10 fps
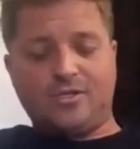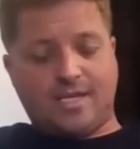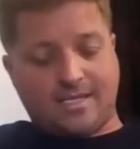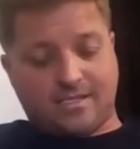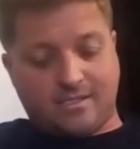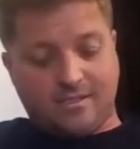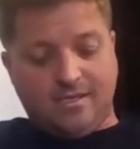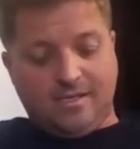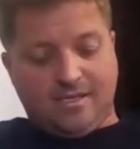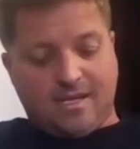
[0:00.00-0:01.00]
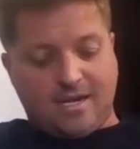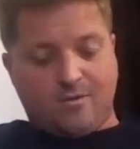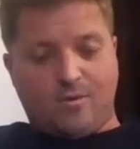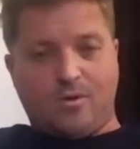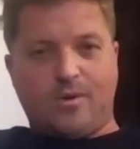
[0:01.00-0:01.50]
And that's kind
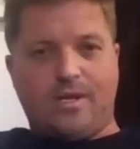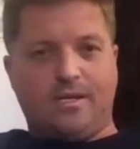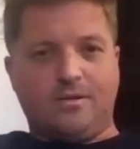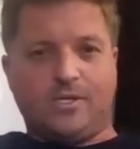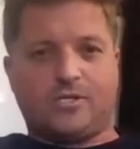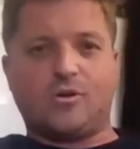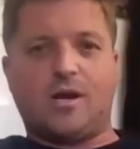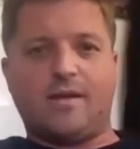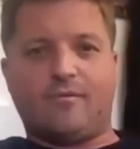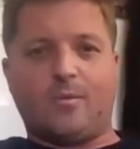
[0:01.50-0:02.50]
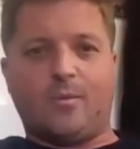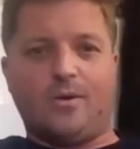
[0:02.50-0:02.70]
of what we strive on.